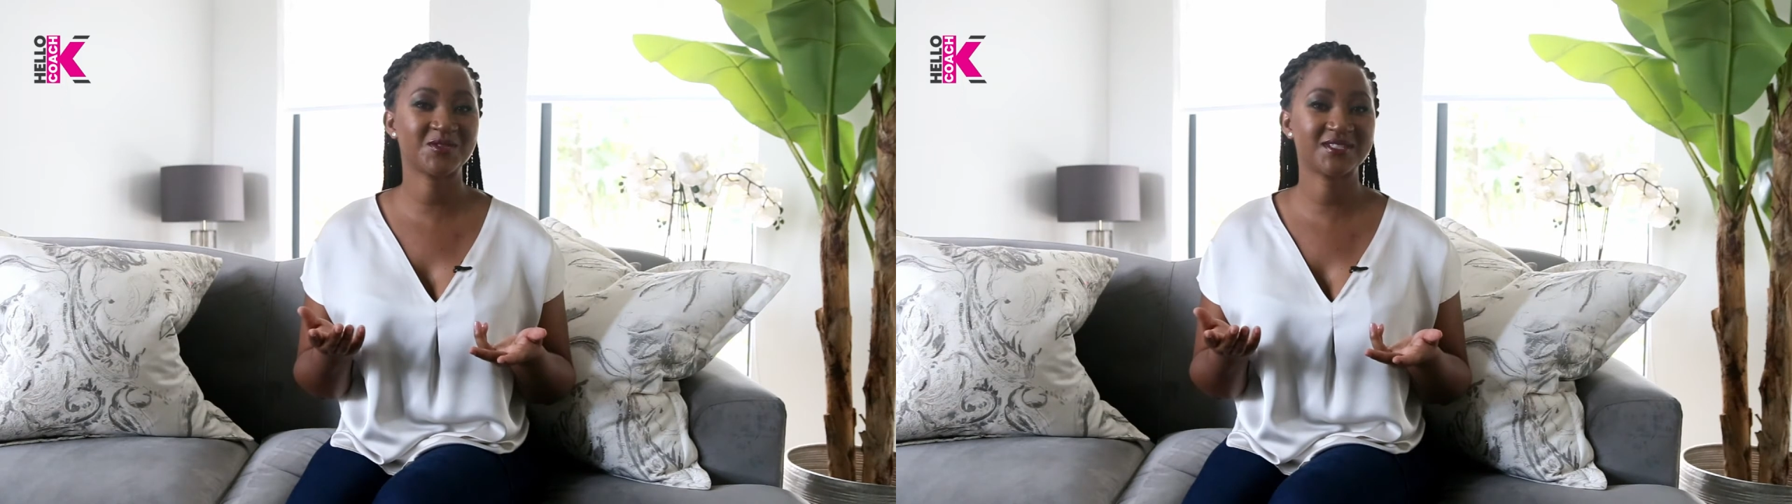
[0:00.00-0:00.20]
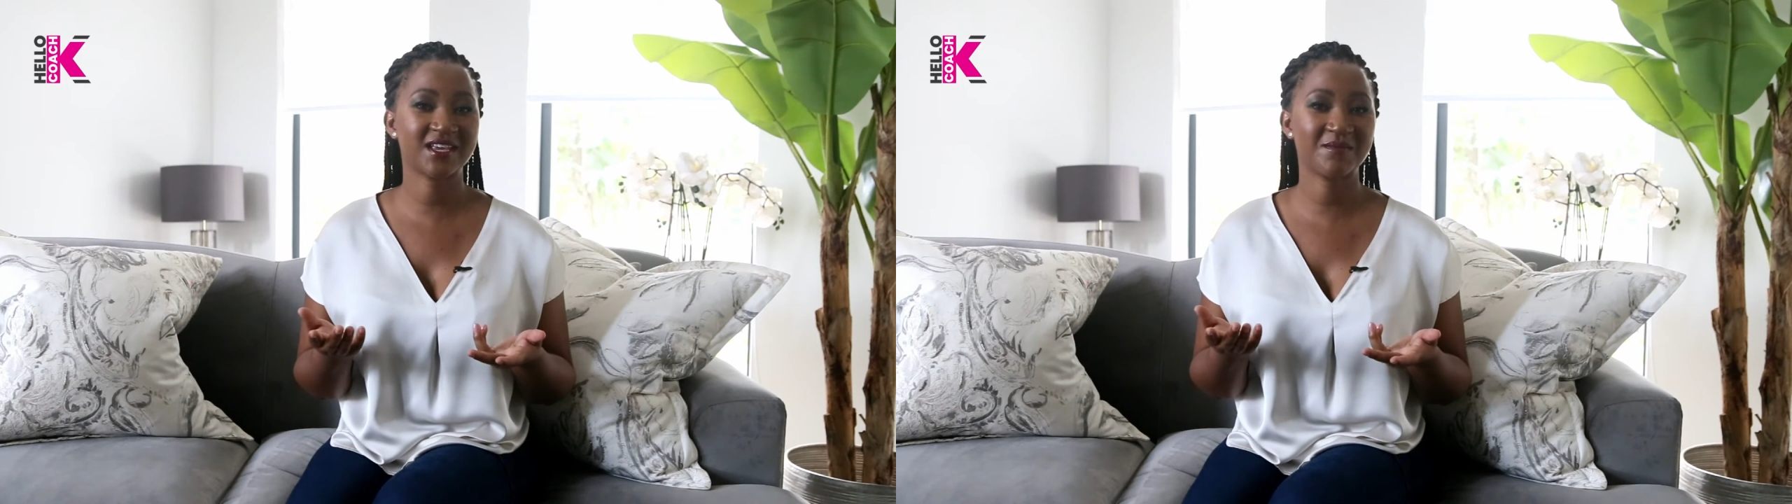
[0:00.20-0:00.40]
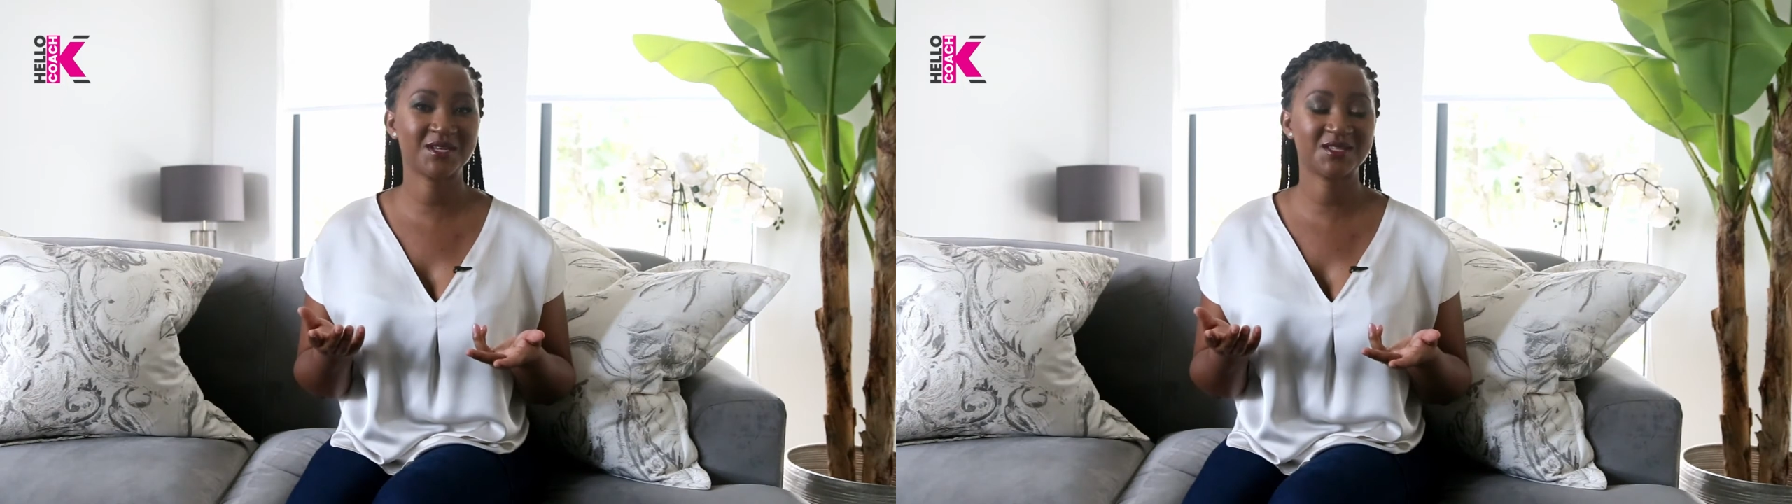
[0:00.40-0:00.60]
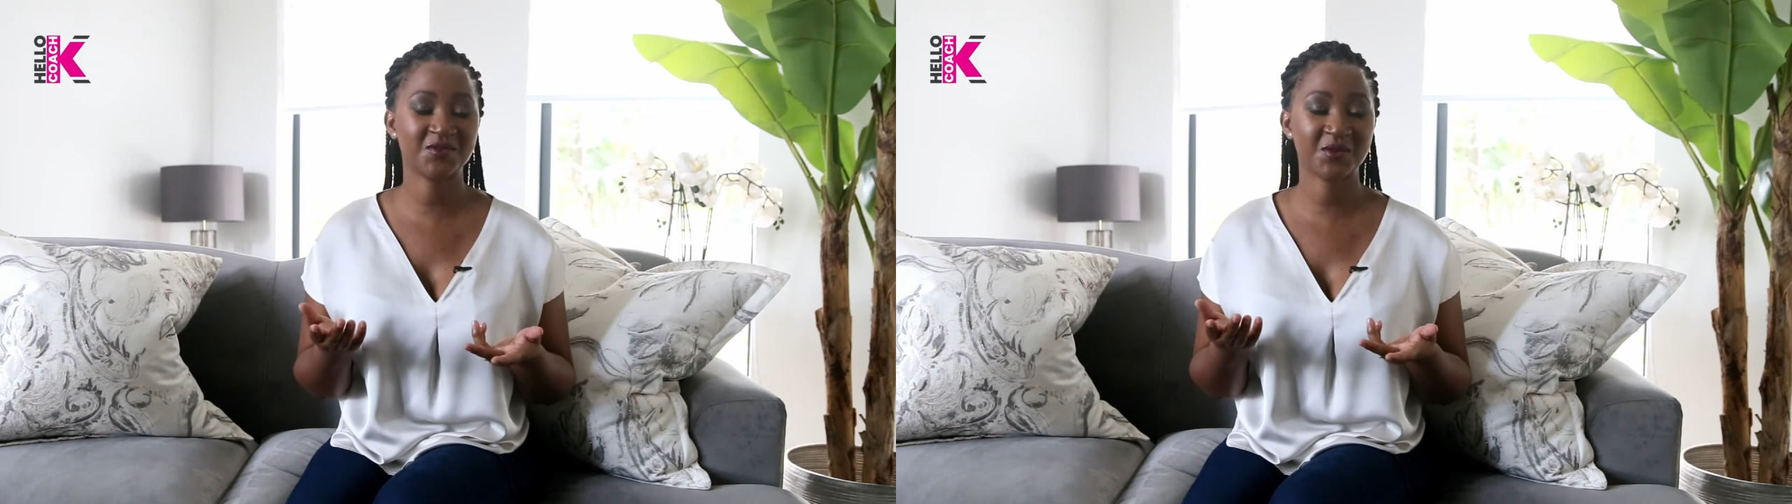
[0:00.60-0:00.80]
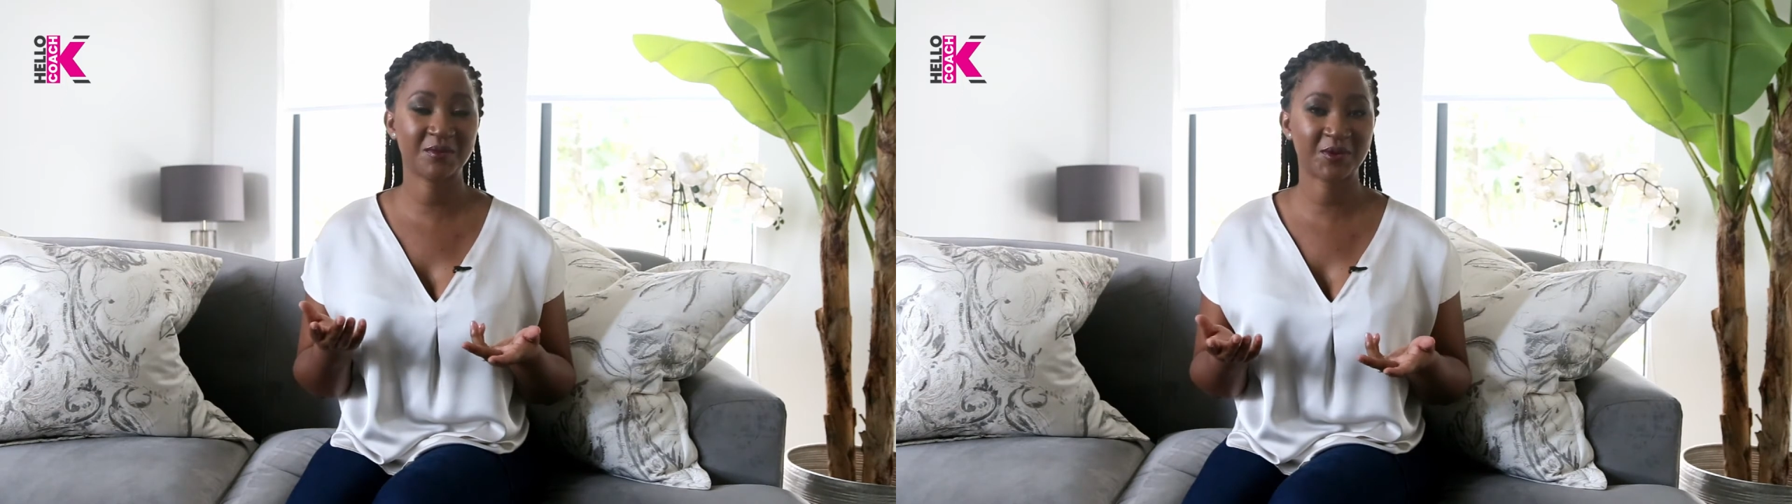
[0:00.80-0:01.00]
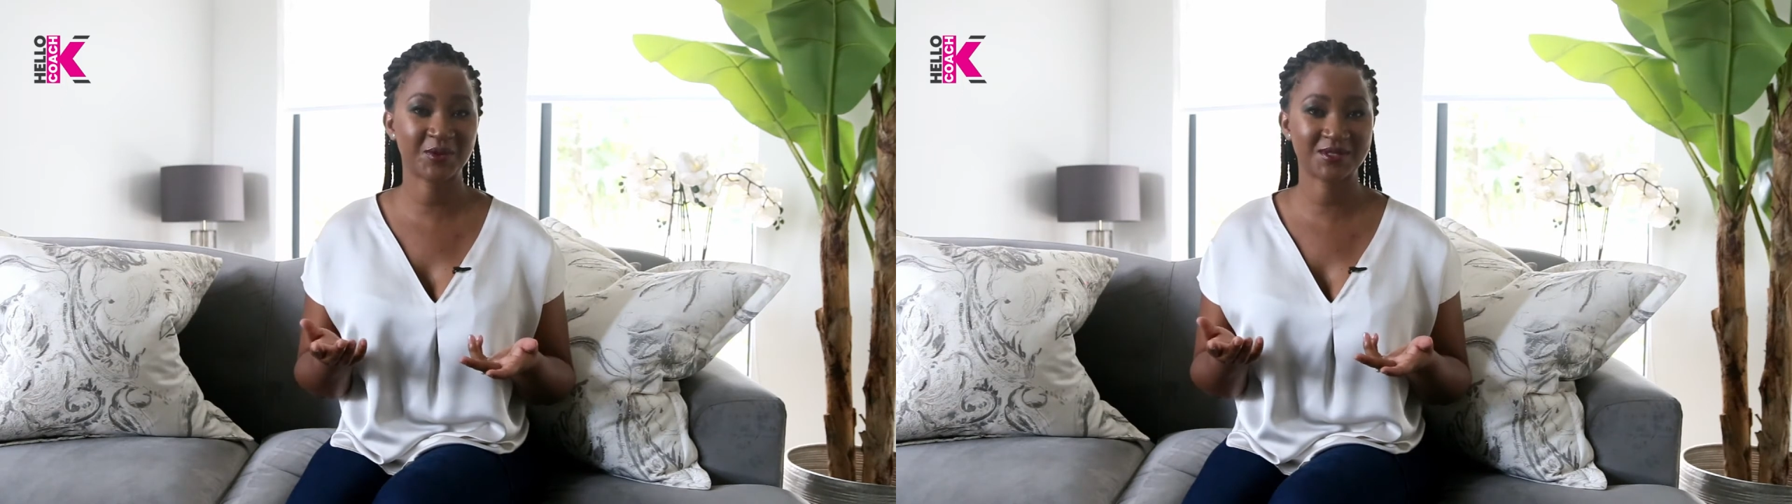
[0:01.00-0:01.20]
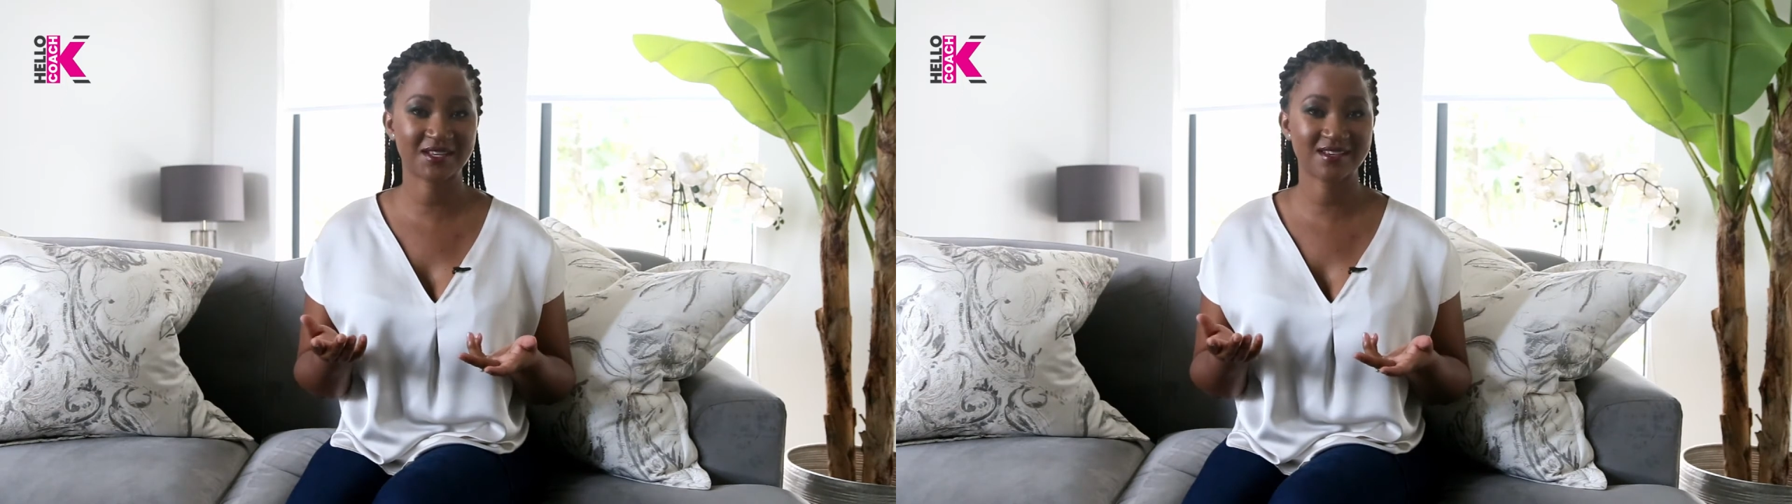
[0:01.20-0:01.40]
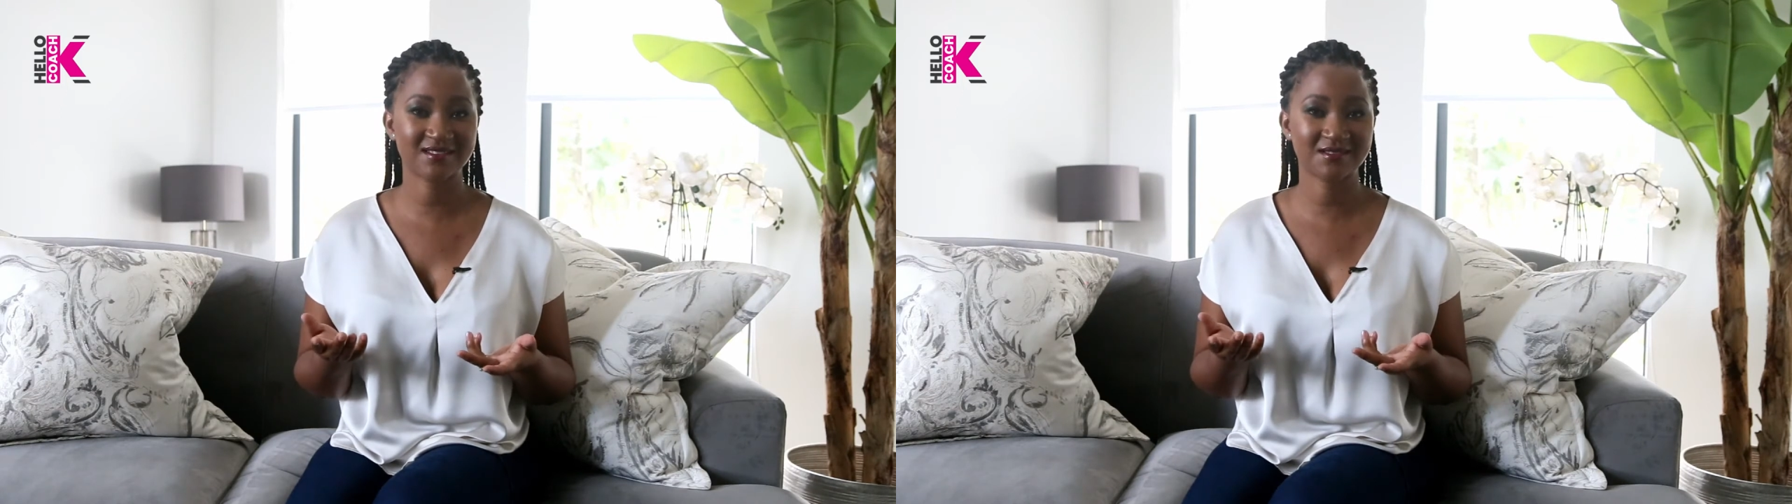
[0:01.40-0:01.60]
the same interviewing
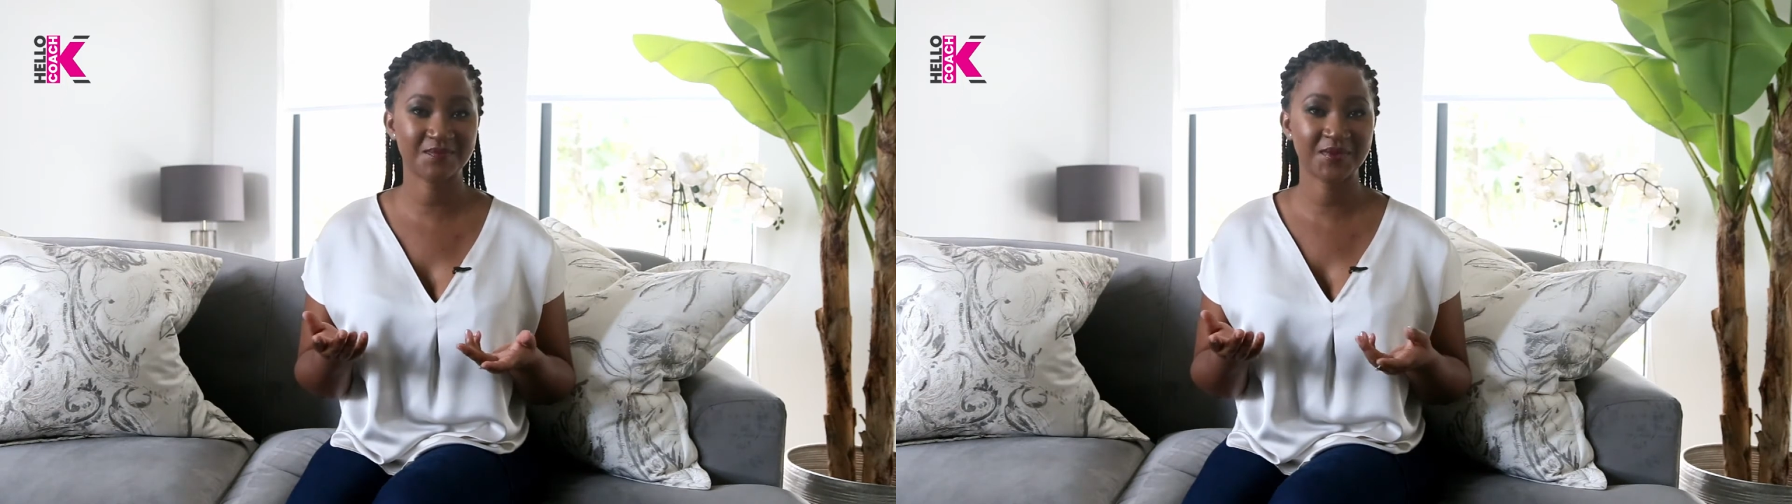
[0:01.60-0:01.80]
process.